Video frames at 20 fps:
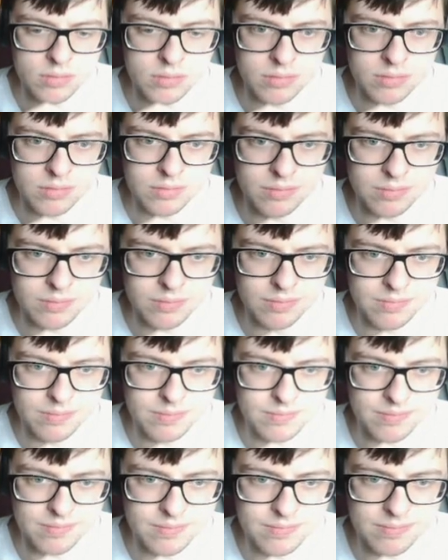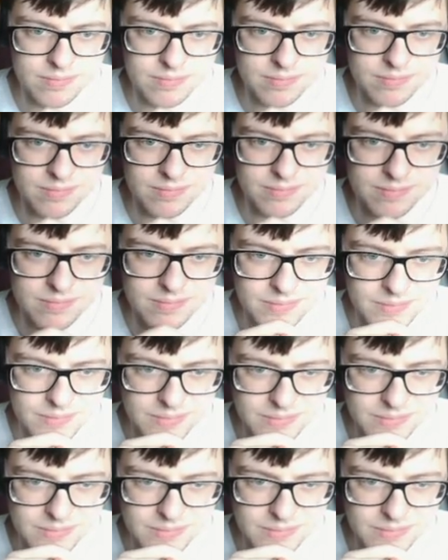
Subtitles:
Nobody speaks.